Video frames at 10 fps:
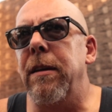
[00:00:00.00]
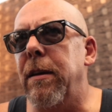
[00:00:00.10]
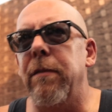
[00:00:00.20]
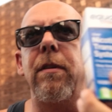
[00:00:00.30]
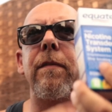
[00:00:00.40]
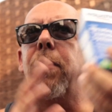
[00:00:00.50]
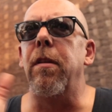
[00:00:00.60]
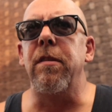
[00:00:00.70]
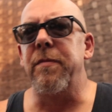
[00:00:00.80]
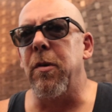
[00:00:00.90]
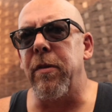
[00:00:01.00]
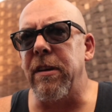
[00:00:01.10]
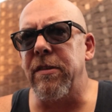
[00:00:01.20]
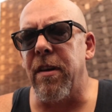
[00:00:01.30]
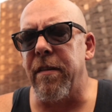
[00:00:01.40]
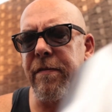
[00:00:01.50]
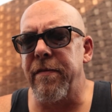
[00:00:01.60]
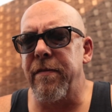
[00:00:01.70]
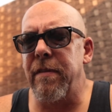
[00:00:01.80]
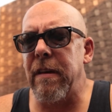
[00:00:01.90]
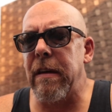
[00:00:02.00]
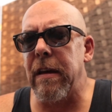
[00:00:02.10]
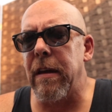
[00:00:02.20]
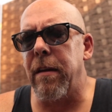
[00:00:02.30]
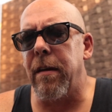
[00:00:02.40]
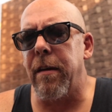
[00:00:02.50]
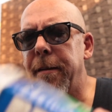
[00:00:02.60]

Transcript: get rid of all the smoking stuff, and